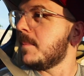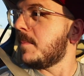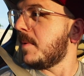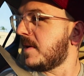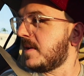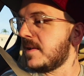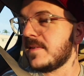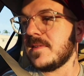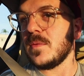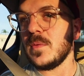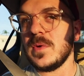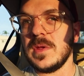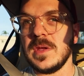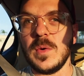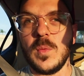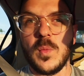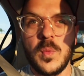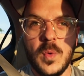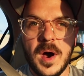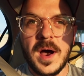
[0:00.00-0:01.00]
but doesn't
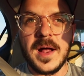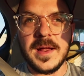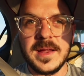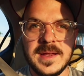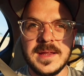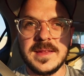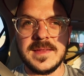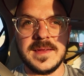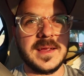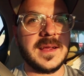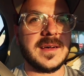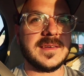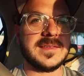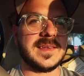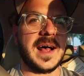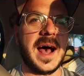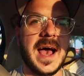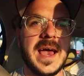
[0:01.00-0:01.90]
really want anything else